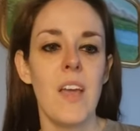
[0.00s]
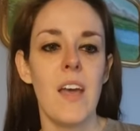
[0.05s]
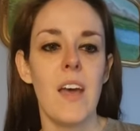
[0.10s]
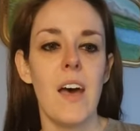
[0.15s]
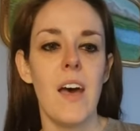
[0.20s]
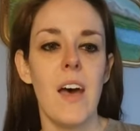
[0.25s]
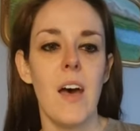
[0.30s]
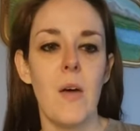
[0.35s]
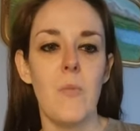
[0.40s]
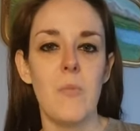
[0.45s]

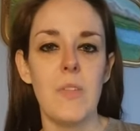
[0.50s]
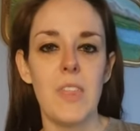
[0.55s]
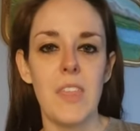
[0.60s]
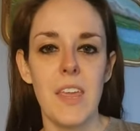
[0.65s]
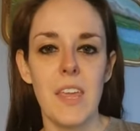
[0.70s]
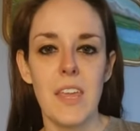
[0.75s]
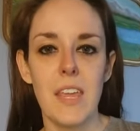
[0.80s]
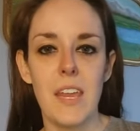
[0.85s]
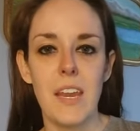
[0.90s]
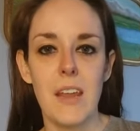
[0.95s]
When
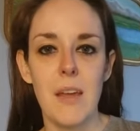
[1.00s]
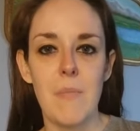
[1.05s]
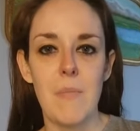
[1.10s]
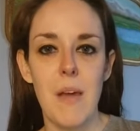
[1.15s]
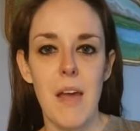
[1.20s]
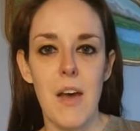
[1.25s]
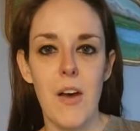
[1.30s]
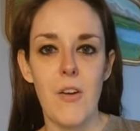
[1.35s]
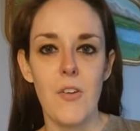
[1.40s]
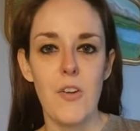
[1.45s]
thinking
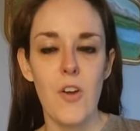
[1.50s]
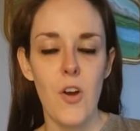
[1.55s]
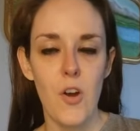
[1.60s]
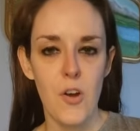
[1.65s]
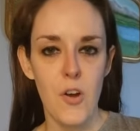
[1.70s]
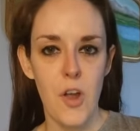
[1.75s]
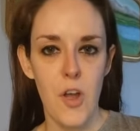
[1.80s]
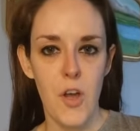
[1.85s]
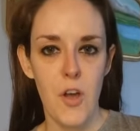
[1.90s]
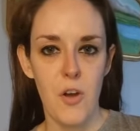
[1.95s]
about
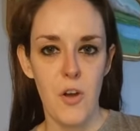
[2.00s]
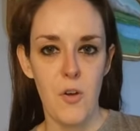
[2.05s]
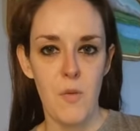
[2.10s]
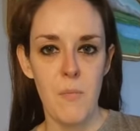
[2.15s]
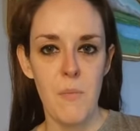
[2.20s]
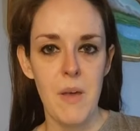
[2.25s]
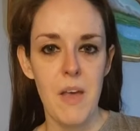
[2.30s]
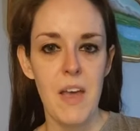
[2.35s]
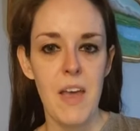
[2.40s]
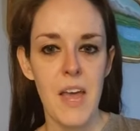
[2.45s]
our
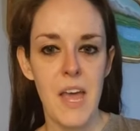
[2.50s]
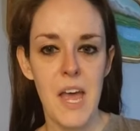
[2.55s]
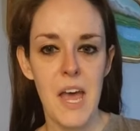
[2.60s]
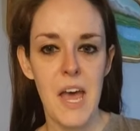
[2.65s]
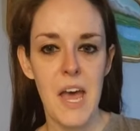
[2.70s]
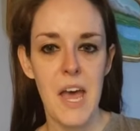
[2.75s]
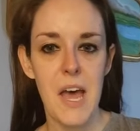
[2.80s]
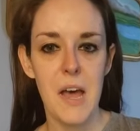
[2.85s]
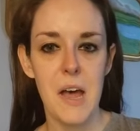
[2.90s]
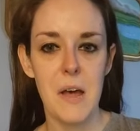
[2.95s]
home,
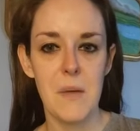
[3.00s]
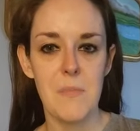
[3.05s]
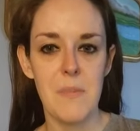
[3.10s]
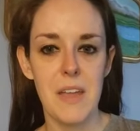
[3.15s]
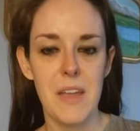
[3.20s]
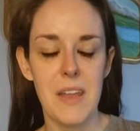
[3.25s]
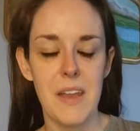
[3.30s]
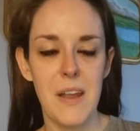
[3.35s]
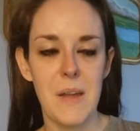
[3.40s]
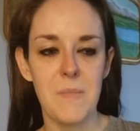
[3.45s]

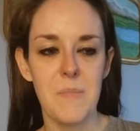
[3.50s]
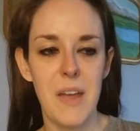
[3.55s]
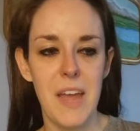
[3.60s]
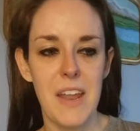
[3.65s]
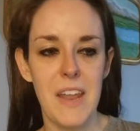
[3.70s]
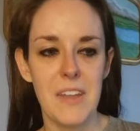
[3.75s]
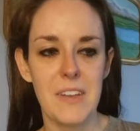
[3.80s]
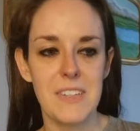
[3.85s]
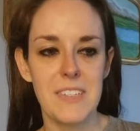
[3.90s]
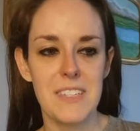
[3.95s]
and I
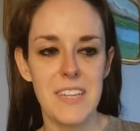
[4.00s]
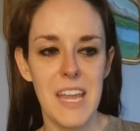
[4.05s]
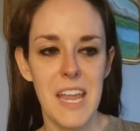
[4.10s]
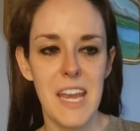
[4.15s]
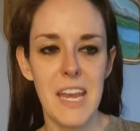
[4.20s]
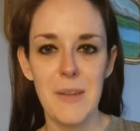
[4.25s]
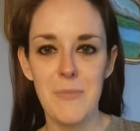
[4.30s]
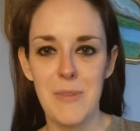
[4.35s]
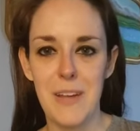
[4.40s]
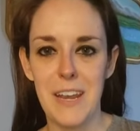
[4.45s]
bet
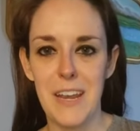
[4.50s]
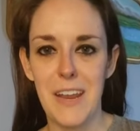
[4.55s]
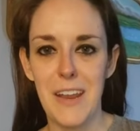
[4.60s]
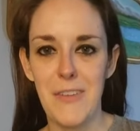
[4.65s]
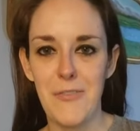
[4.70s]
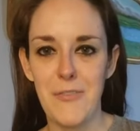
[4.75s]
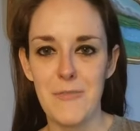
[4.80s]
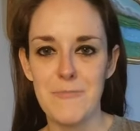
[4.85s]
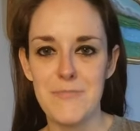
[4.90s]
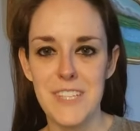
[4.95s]
anybody
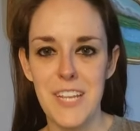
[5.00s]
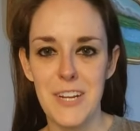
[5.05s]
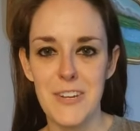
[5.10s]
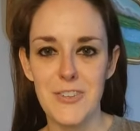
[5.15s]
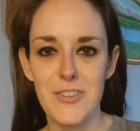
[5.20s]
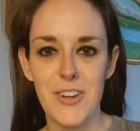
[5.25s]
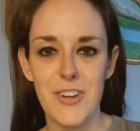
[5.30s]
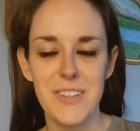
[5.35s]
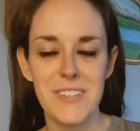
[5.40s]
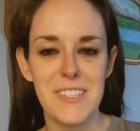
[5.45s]
from St.
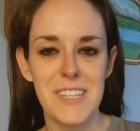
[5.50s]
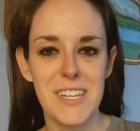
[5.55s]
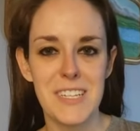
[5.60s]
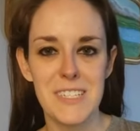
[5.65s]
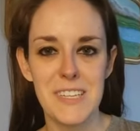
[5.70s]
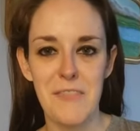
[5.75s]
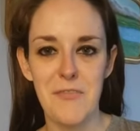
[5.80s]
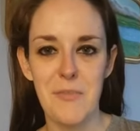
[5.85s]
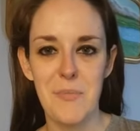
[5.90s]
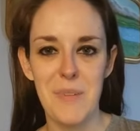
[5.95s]
John's that has
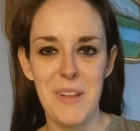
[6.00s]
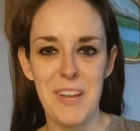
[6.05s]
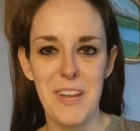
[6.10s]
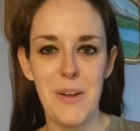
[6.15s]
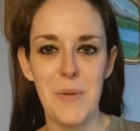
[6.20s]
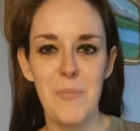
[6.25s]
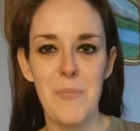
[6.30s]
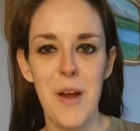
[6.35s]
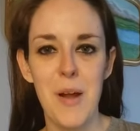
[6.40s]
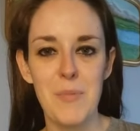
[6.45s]
ever been
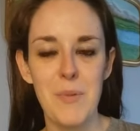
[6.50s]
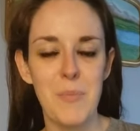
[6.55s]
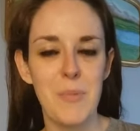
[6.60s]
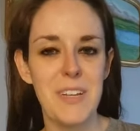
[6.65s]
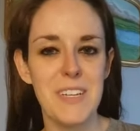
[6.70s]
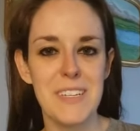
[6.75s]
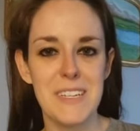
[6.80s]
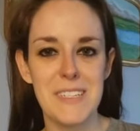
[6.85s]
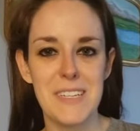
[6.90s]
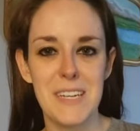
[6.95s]
here
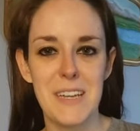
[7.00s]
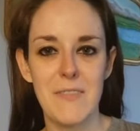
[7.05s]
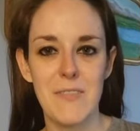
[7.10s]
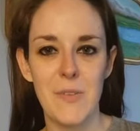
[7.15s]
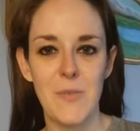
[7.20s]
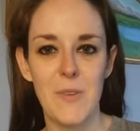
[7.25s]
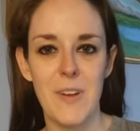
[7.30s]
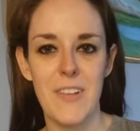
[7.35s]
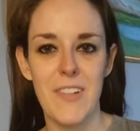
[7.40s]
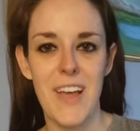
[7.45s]
probably doesn't
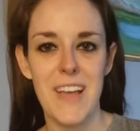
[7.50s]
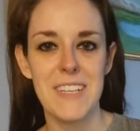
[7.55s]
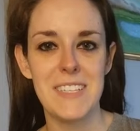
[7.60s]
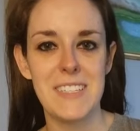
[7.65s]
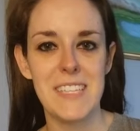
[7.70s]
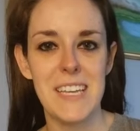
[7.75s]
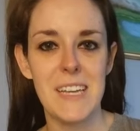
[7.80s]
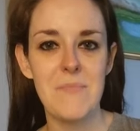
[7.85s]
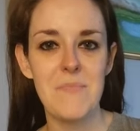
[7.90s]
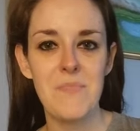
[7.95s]
even realize
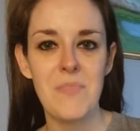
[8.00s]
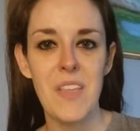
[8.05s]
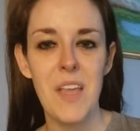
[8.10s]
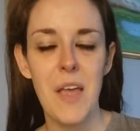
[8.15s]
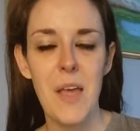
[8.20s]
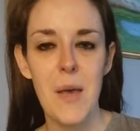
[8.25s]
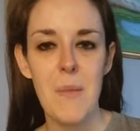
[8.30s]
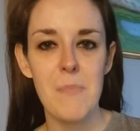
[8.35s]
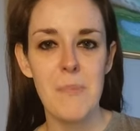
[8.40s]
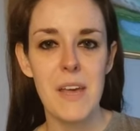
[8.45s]
it,
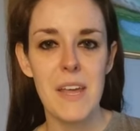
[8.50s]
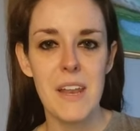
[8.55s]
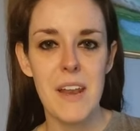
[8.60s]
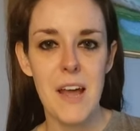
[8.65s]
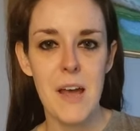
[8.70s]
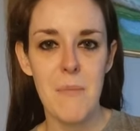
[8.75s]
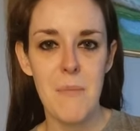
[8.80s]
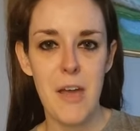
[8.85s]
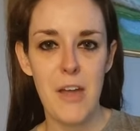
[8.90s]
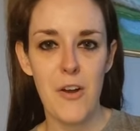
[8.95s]
but
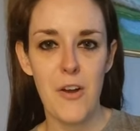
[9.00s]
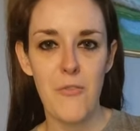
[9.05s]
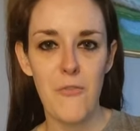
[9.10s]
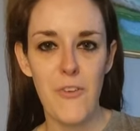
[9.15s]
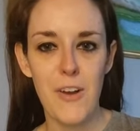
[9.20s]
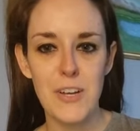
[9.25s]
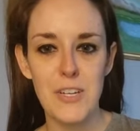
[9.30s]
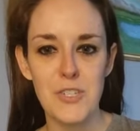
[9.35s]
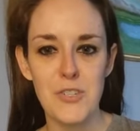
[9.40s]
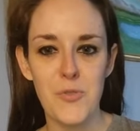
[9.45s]
at our
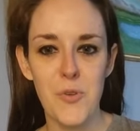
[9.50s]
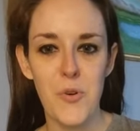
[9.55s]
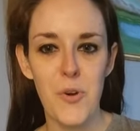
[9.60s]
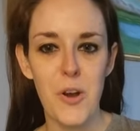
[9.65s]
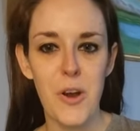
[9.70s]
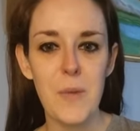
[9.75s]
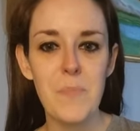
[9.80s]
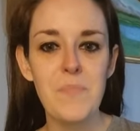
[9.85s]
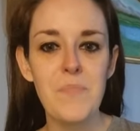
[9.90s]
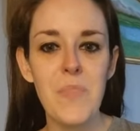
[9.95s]
front
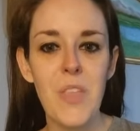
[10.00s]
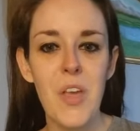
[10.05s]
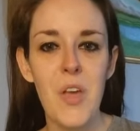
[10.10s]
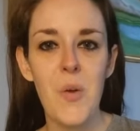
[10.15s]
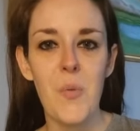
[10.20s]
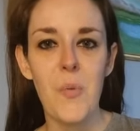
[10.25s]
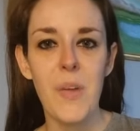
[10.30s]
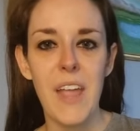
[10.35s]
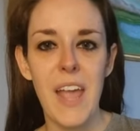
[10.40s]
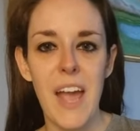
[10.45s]
door,
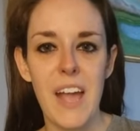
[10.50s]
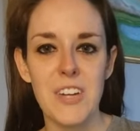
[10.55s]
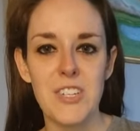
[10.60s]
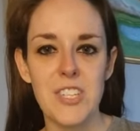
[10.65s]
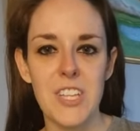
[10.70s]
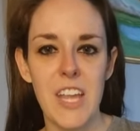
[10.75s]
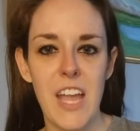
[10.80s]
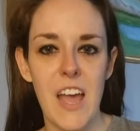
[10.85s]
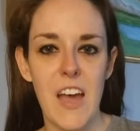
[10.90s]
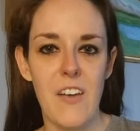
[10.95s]
we
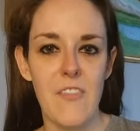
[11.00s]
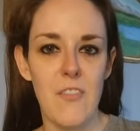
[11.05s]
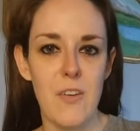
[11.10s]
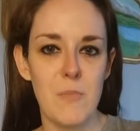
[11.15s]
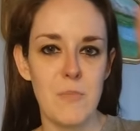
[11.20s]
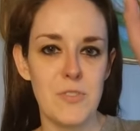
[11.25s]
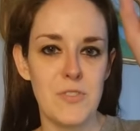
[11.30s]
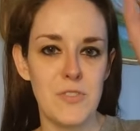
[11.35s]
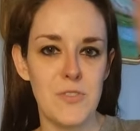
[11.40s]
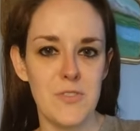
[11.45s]
actually have a
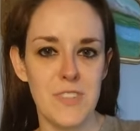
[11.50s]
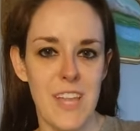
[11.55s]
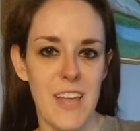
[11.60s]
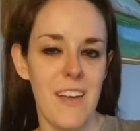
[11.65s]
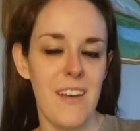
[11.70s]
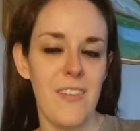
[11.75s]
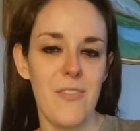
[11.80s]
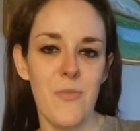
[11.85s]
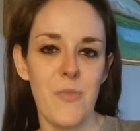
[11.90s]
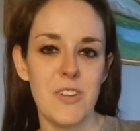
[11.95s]
mezuzah,
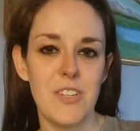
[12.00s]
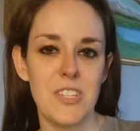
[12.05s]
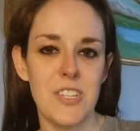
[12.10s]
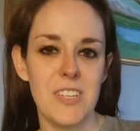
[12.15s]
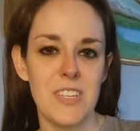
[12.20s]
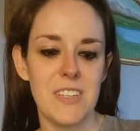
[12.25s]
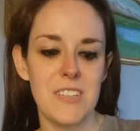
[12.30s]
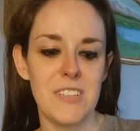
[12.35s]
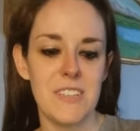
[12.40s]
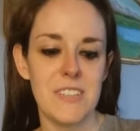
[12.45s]
which
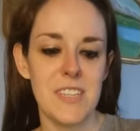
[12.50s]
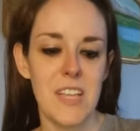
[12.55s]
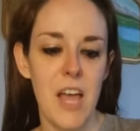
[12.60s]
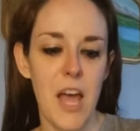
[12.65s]
is